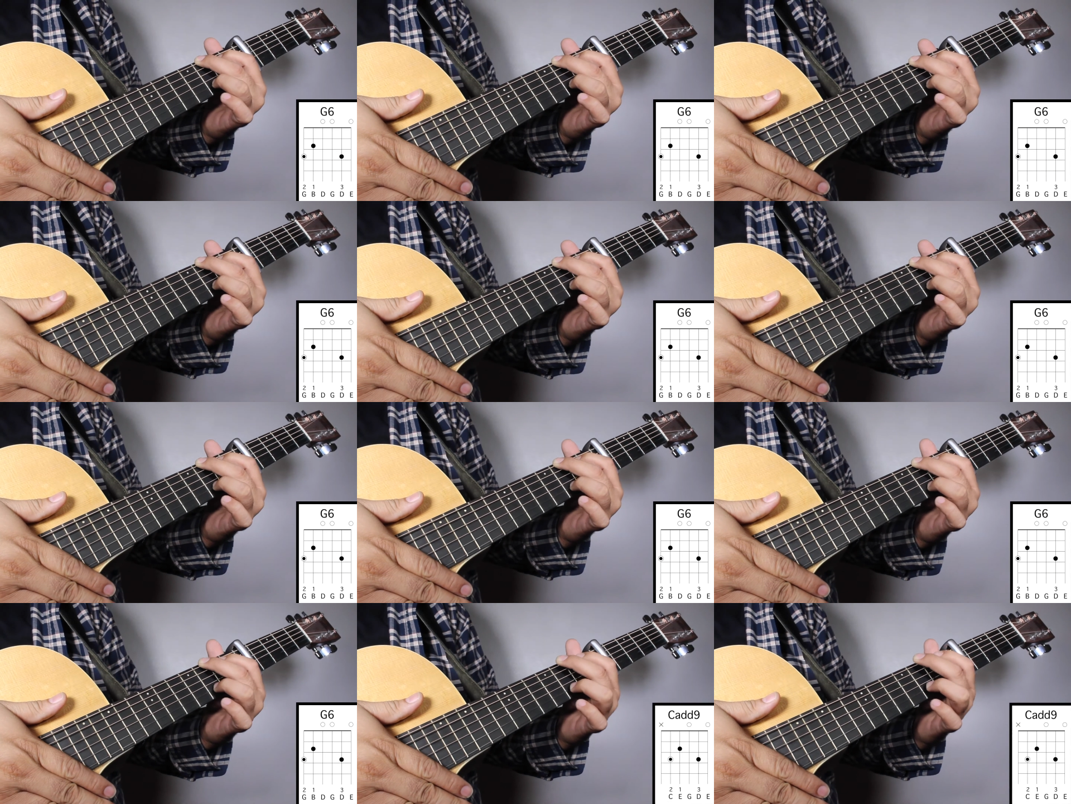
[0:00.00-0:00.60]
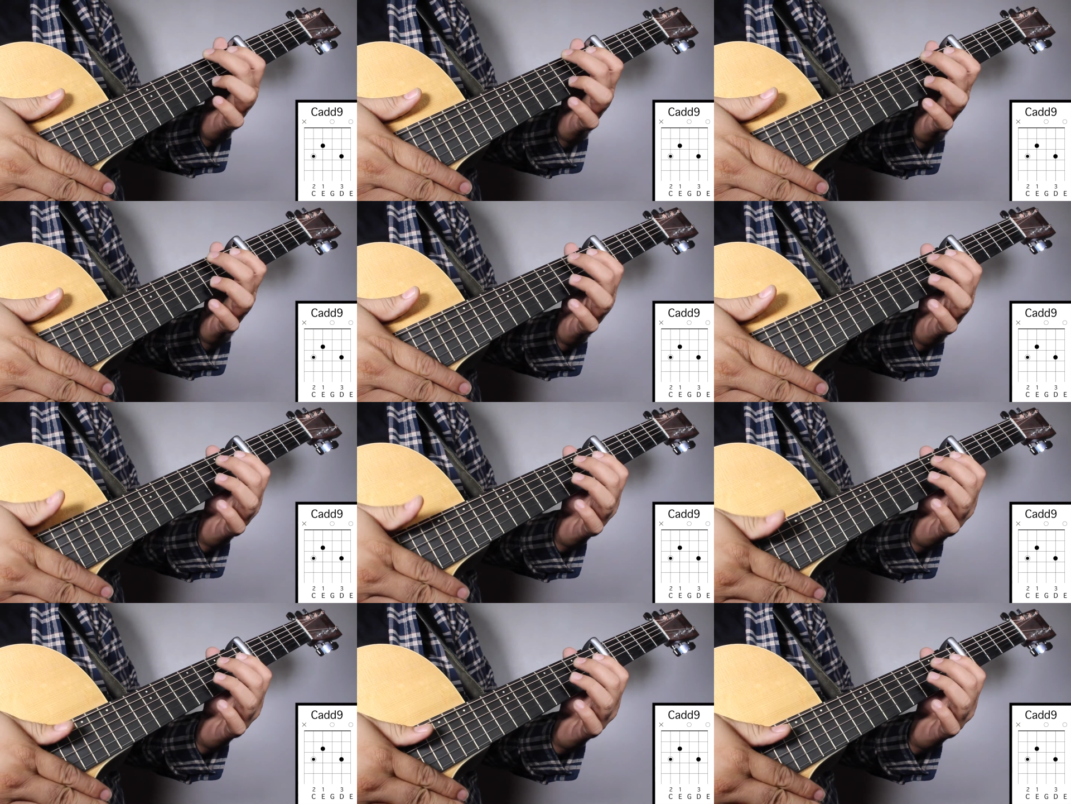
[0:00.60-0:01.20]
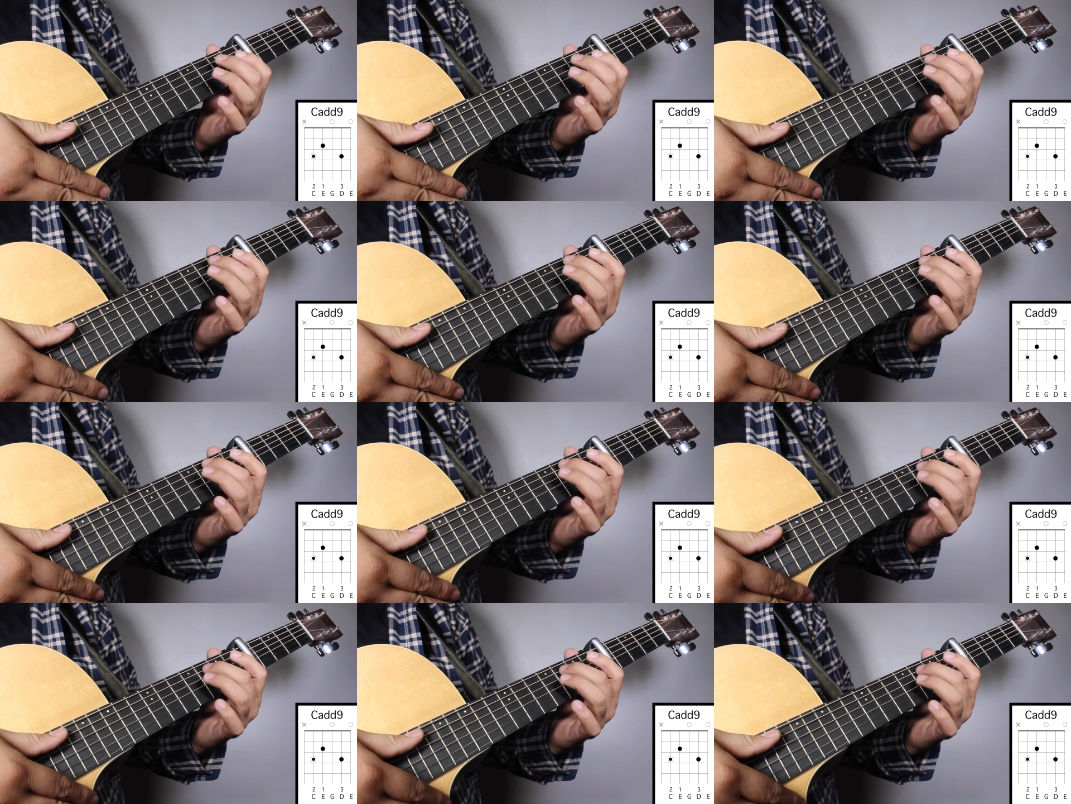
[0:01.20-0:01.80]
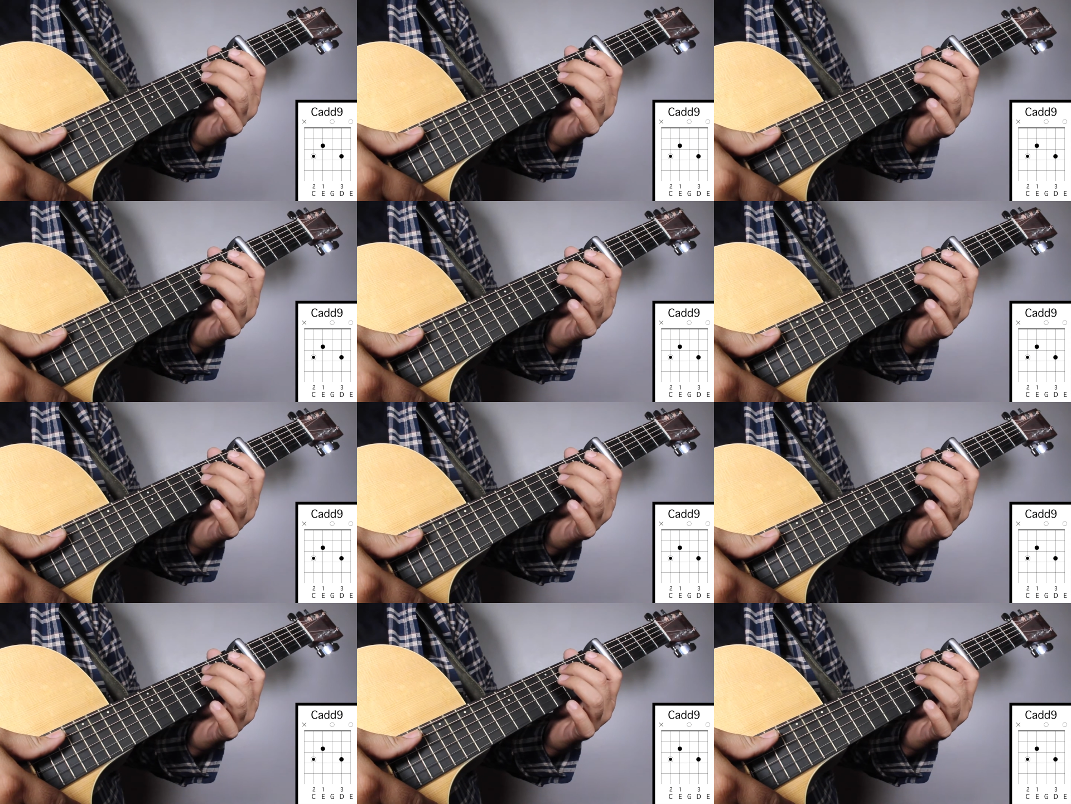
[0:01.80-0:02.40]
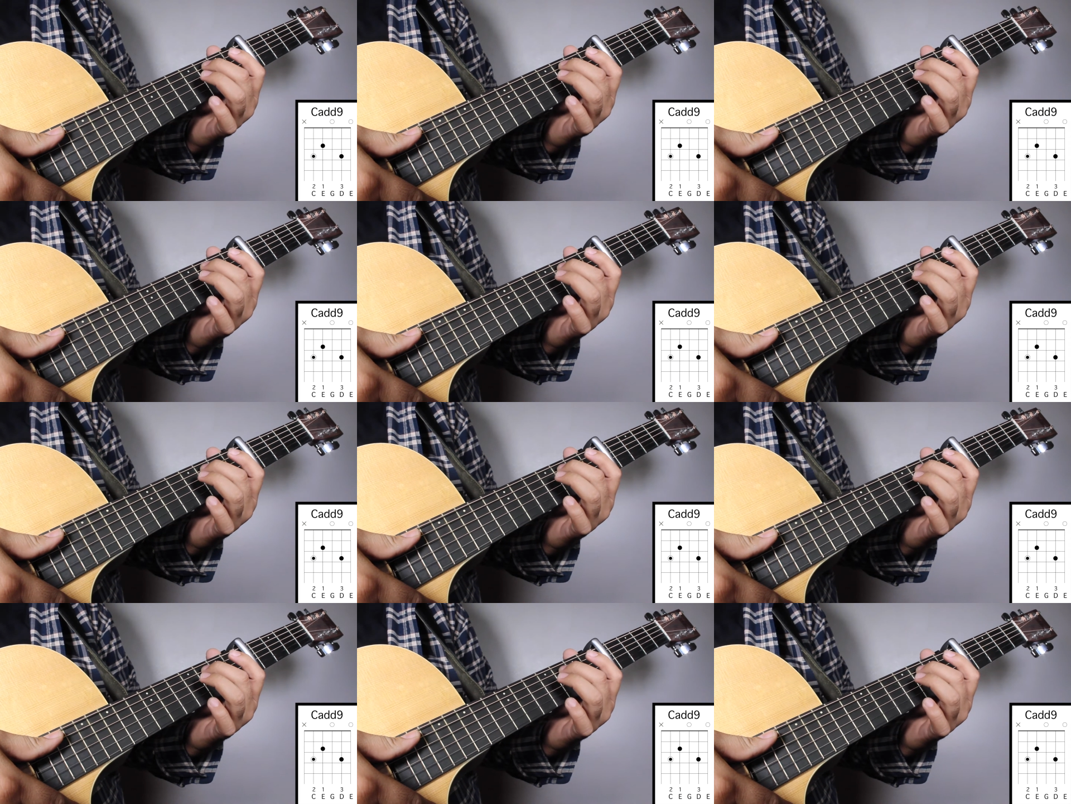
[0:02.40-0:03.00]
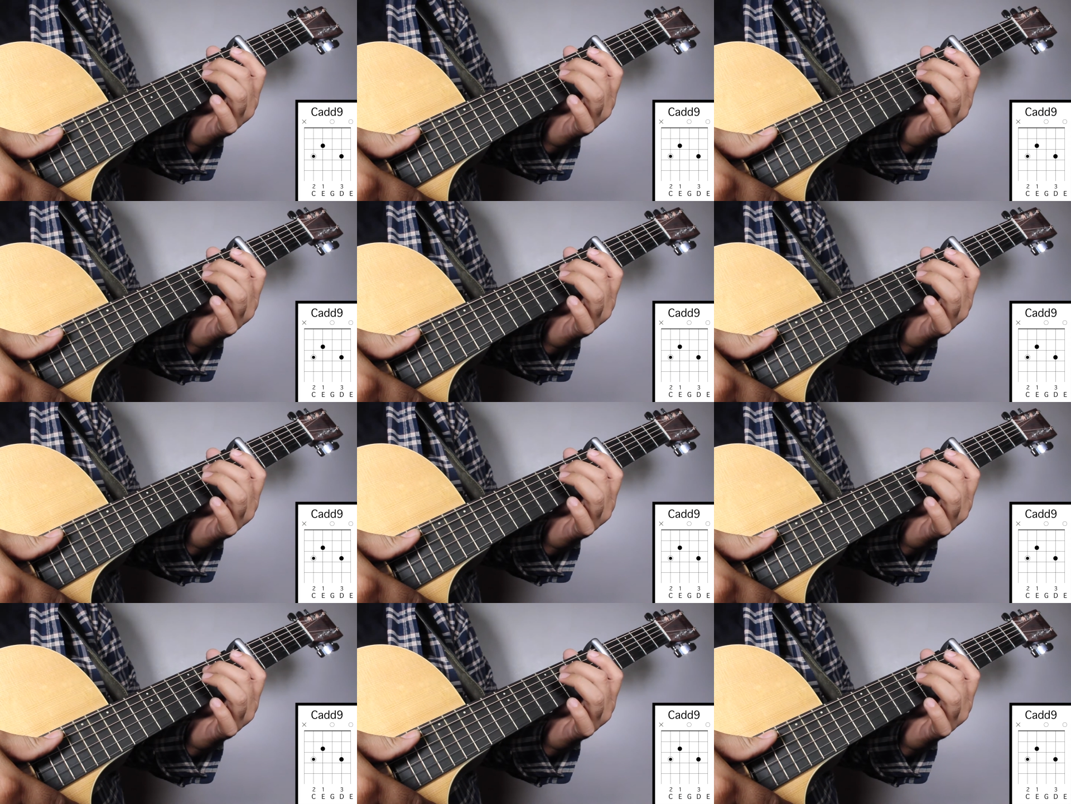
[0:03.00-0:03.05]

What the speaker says: Nobody's mouth can be seen.